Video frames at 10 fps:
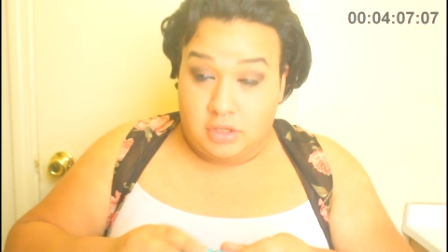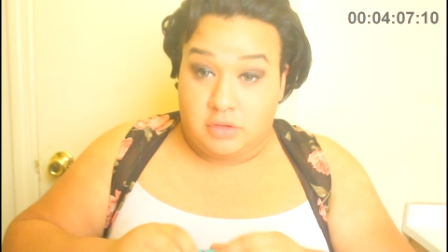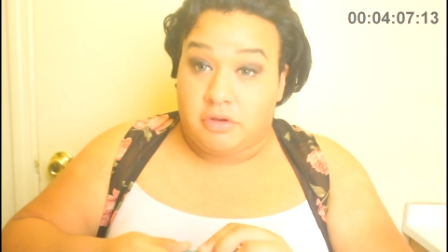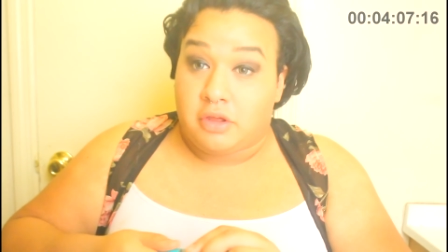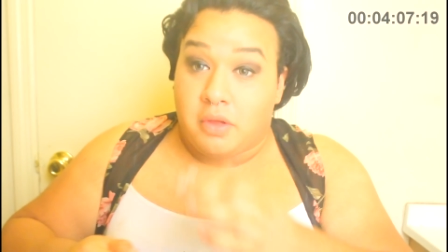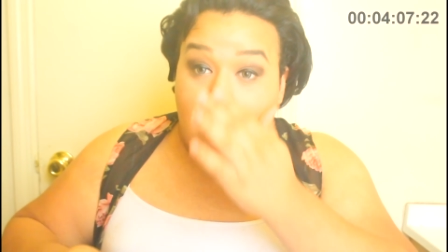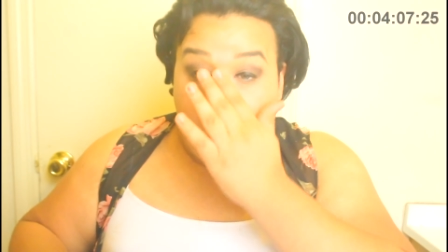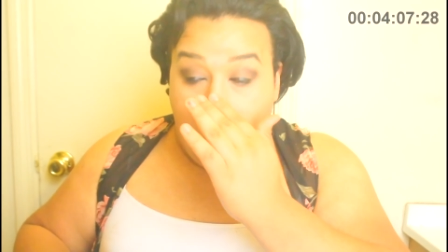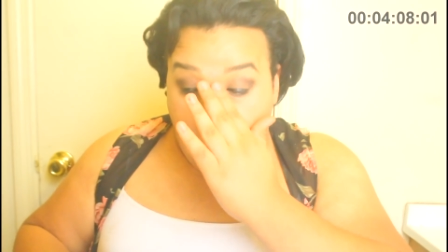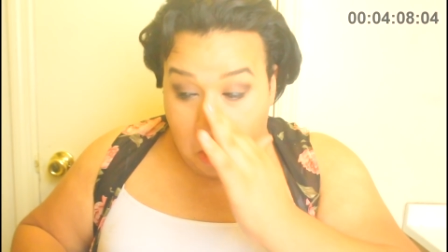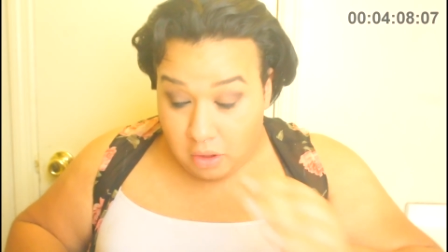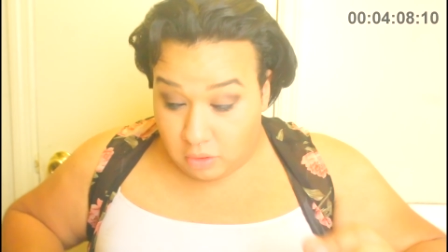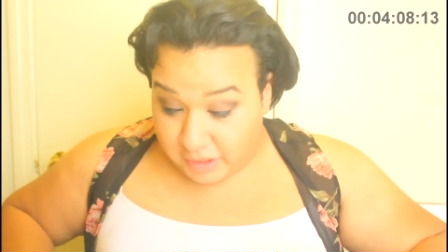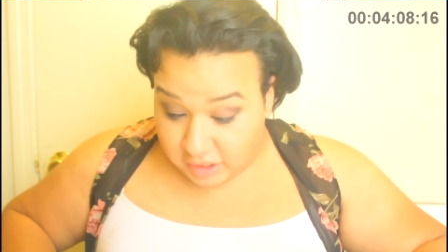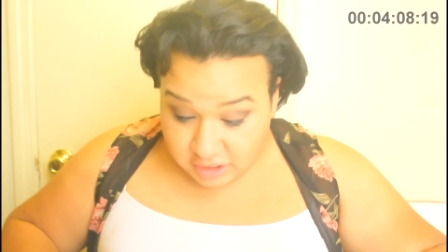Oh no.
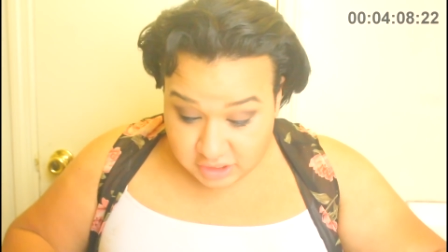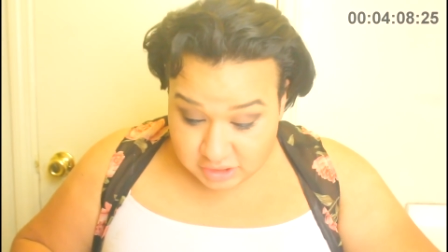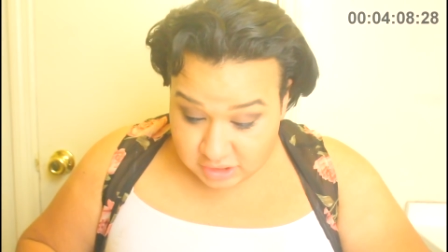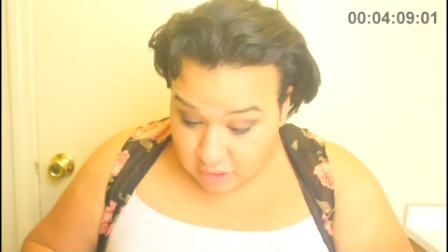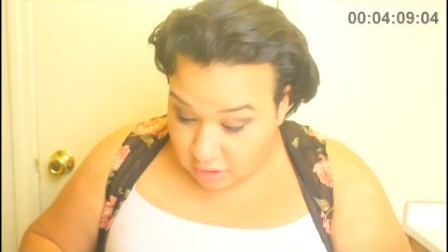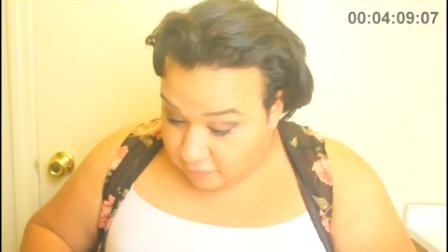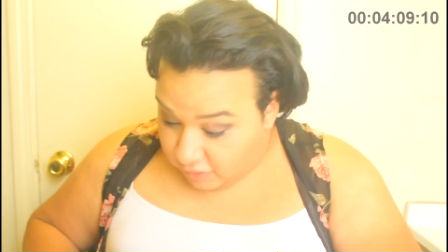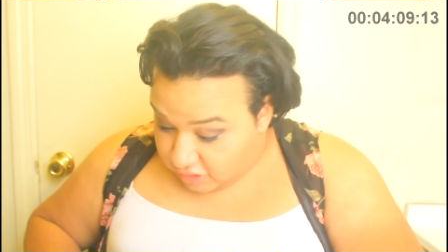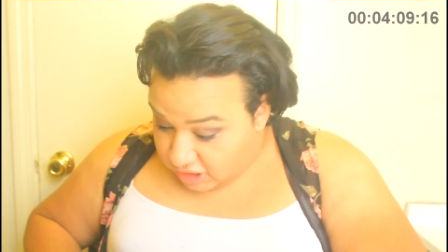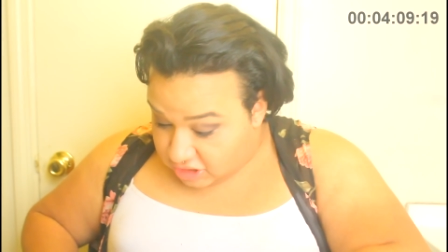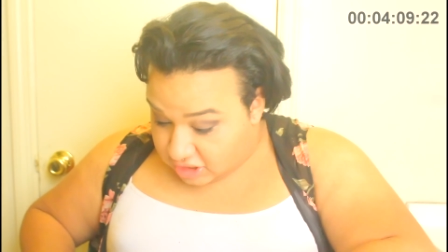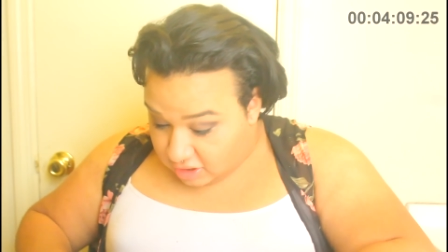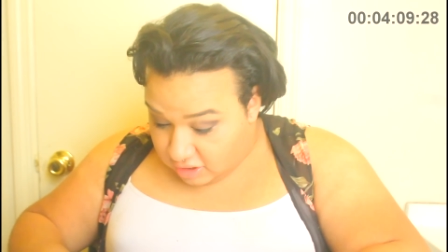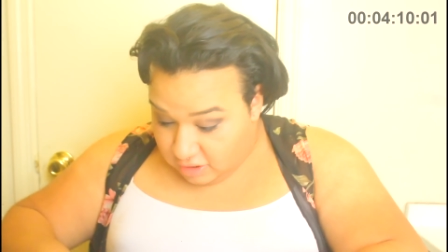Oh my goodness. Foundation.